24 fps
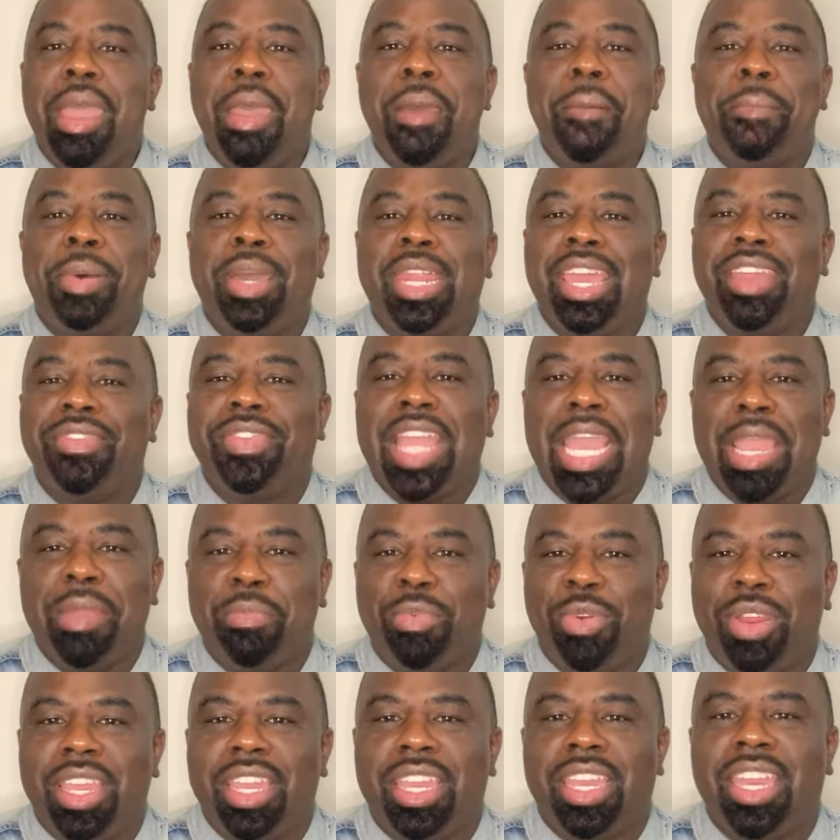But if they
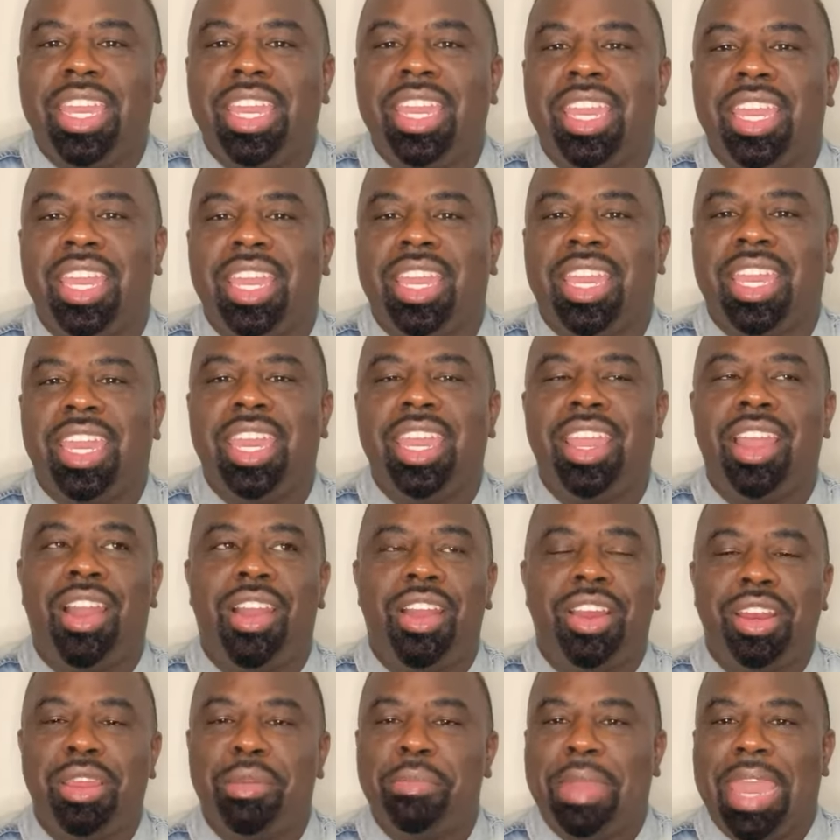bring
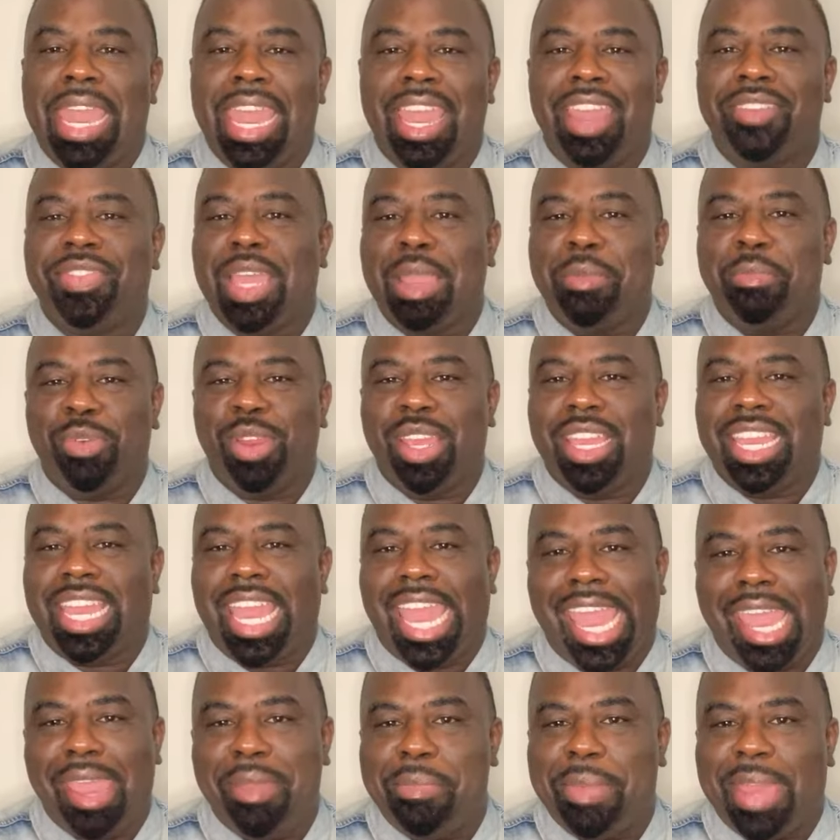Kiarna back, if they bring
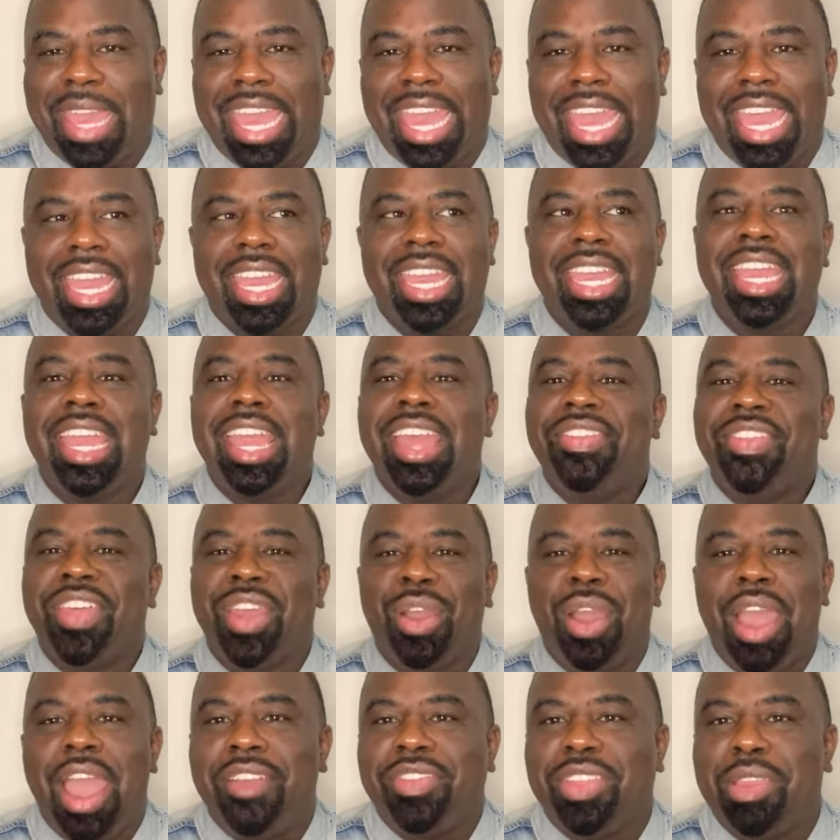K back, they're
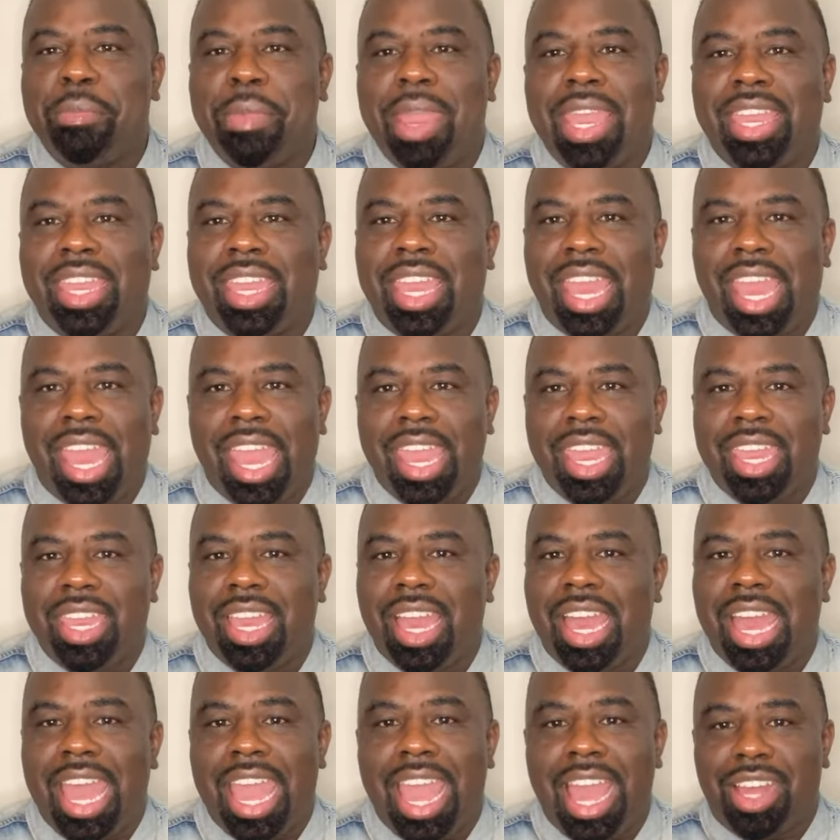going to have to make K
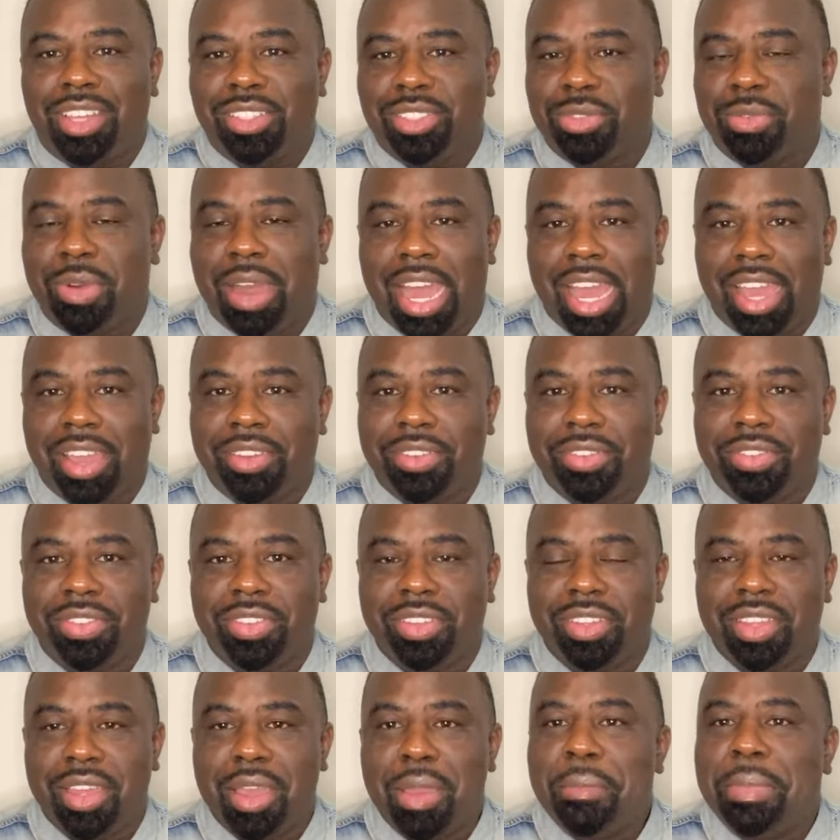a housewife.
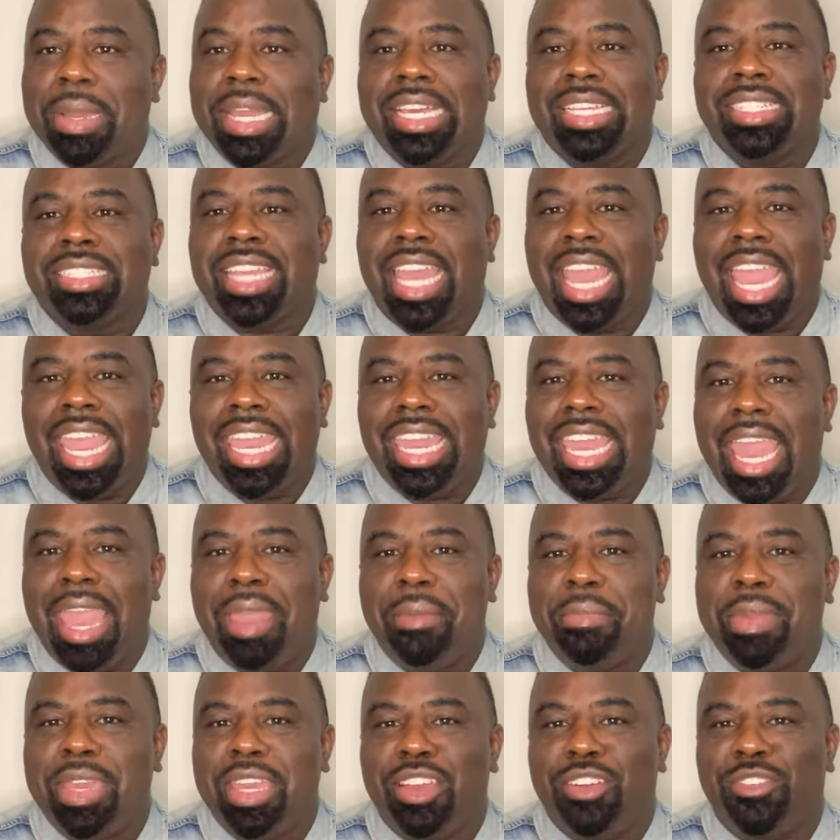Because K
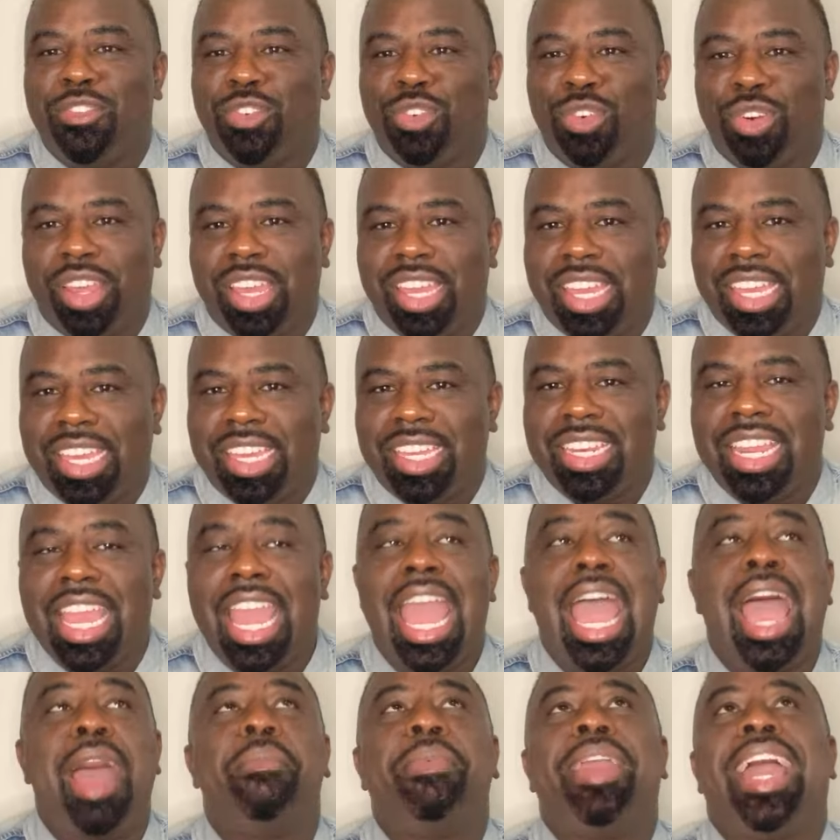can't be a friend.
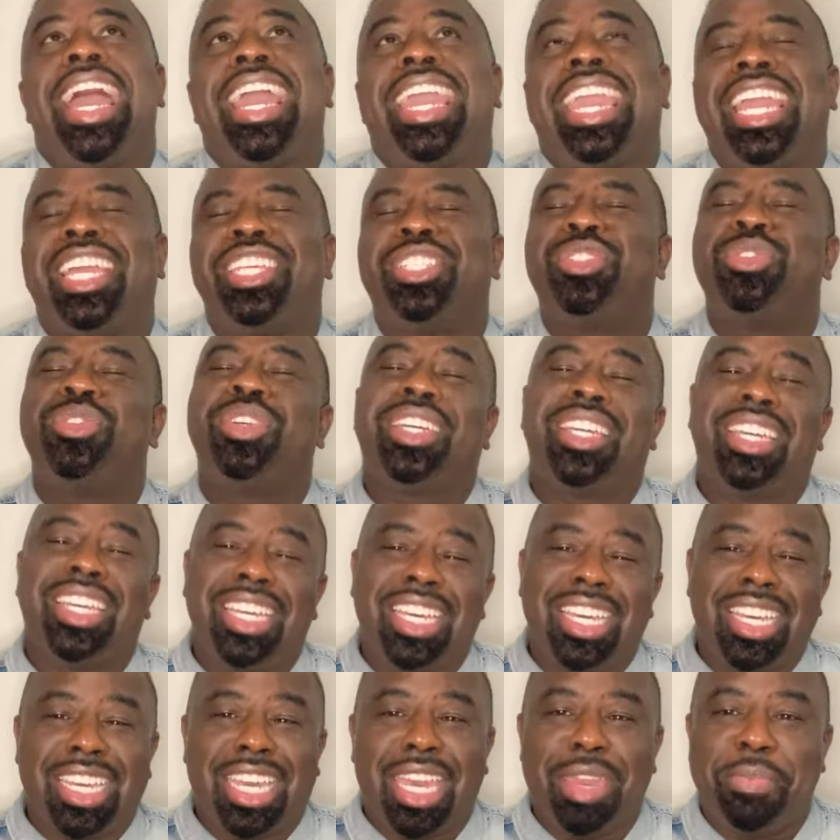I mean, I guess you
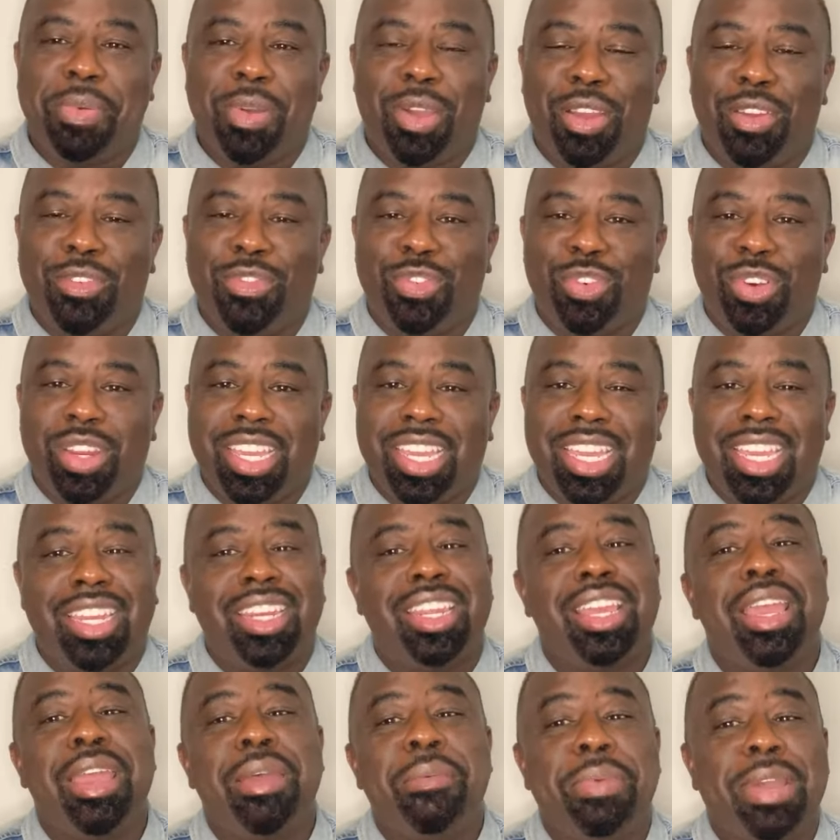could keep her a friend.
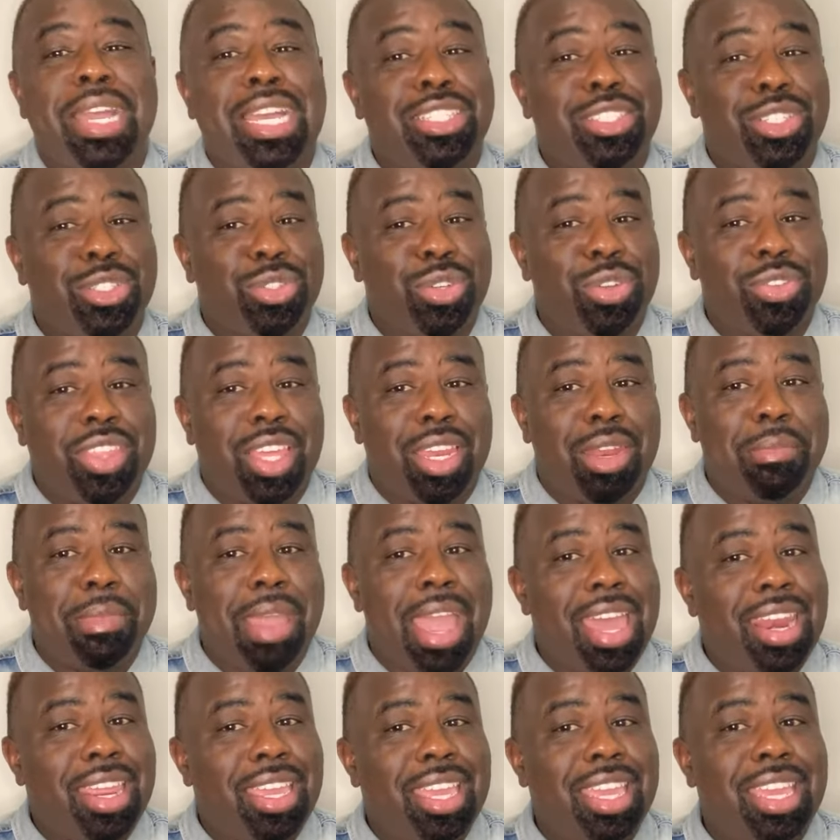Because the truth of the
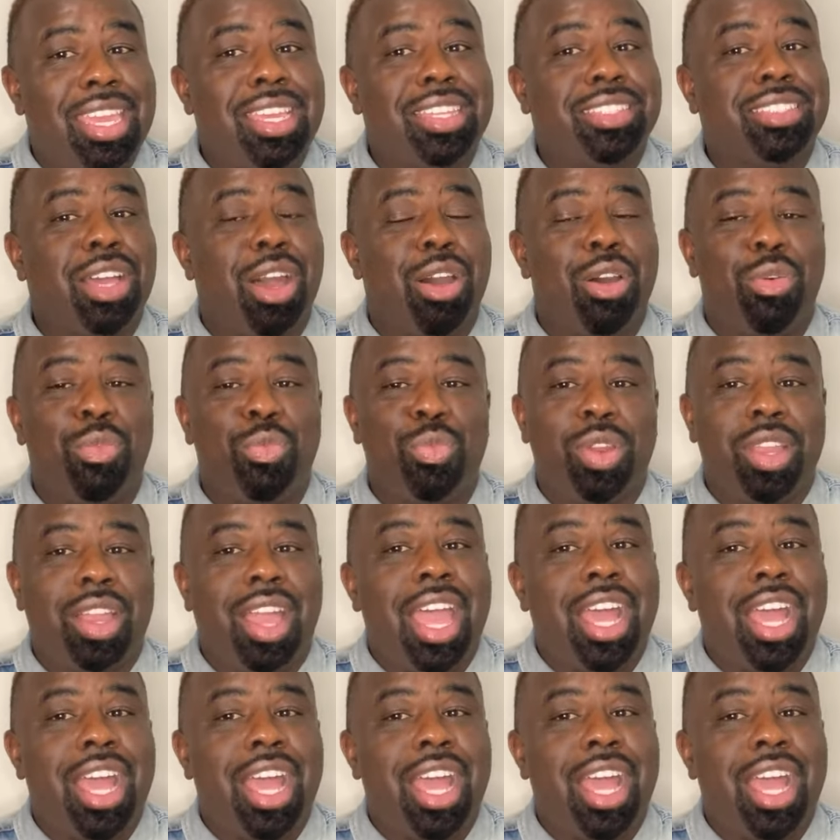matter is, on Real